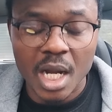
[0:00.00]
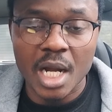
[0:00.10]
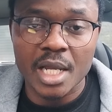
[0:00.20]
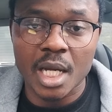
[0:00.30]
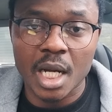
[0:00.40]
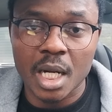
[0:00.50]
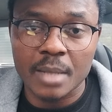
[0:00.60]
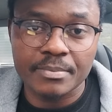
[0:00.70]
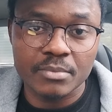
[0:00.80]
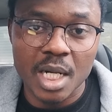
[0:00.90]

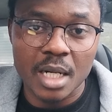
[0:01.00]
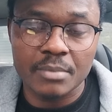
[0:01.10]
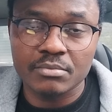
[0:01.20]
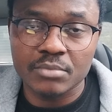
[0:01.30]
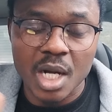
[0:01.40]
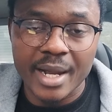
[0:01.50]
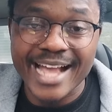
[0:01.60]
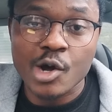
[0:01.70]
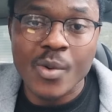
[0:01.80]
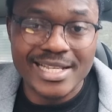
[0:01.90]

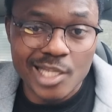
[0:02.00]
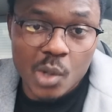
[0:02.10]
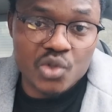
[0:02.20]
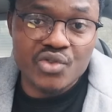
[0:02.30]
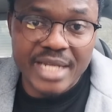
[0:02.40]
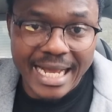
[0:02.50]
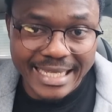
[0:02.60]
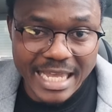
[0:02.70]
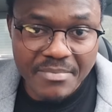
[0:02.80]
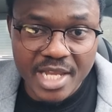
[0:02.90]
ECOWAS country
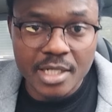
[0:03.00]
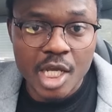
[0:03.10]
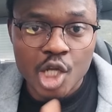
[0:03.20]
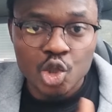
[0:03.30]
that came in